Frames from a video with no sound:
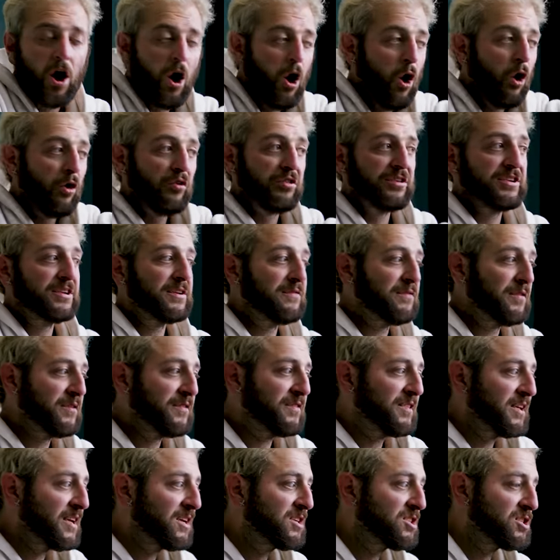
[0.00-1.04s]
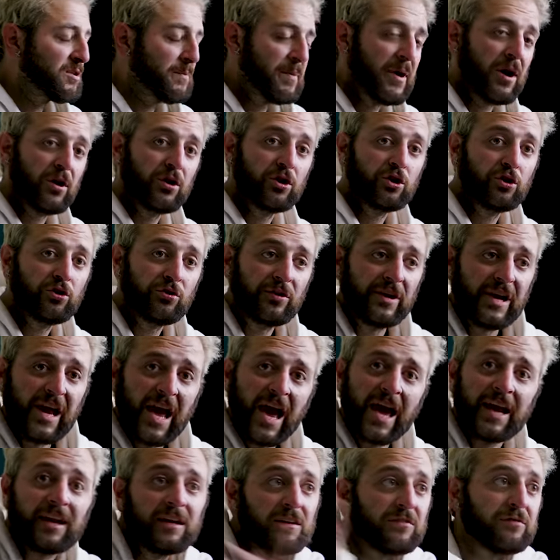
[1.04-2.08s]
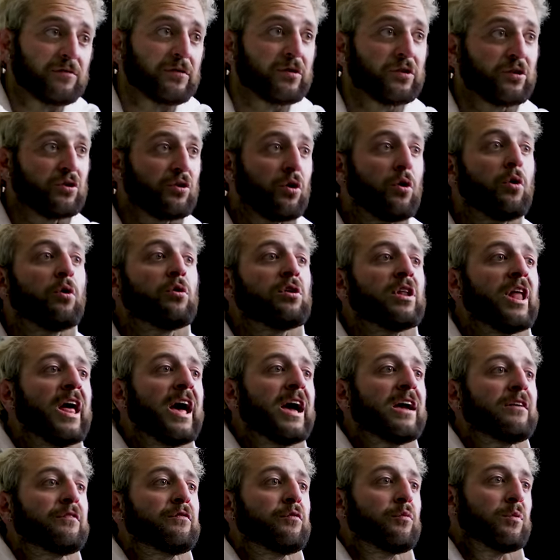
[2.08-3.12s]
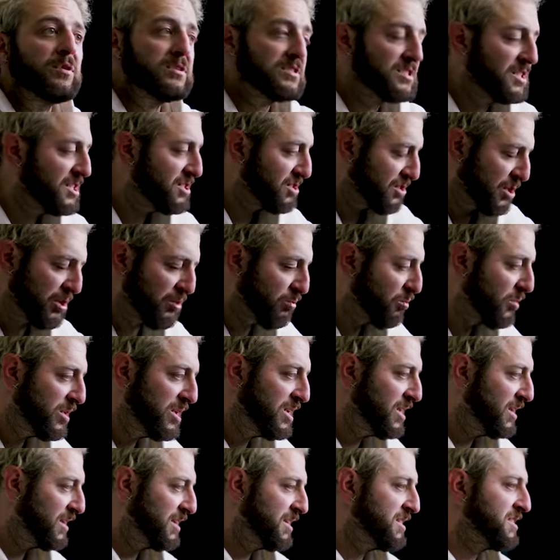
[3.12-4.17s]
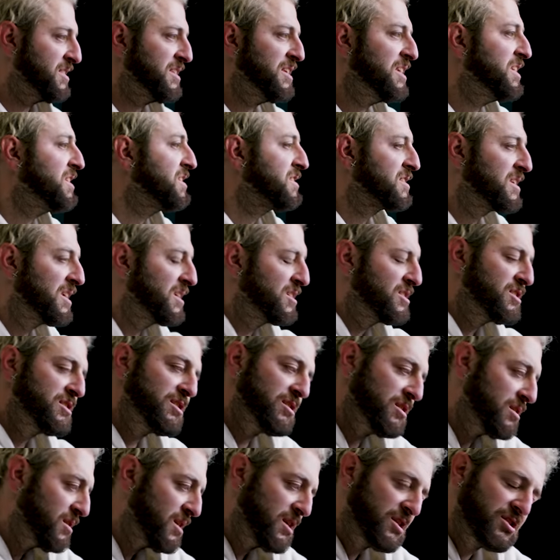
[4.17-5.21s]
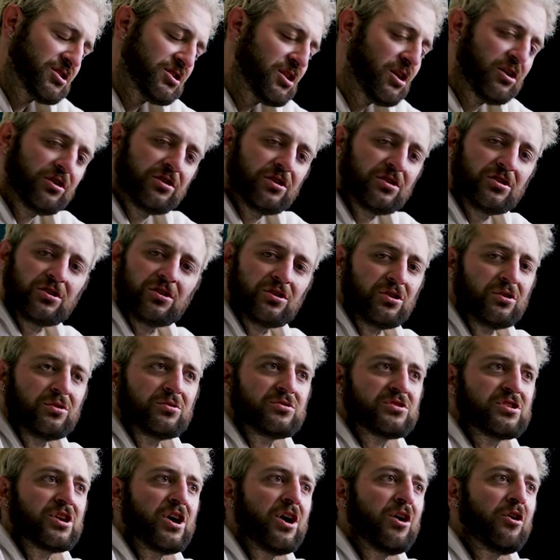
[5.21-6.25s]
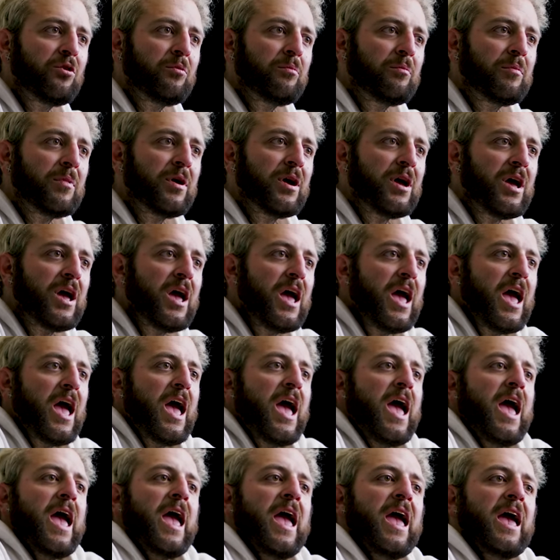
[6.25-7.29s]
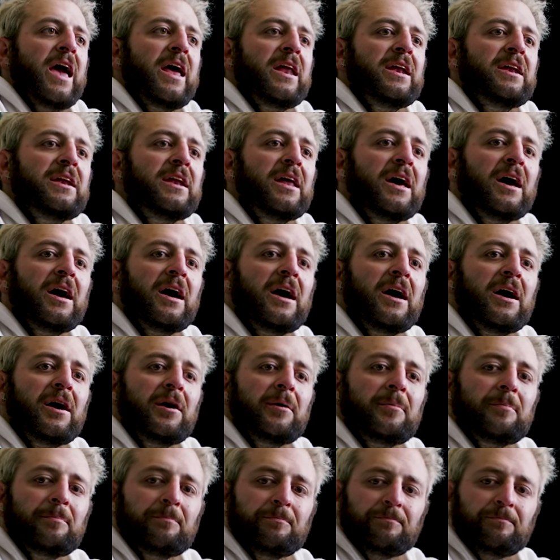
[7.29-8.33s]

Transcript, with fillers: all the different things about you're an addict for your whole life. Once they start reading these things, they, they started to lose hope. And uh,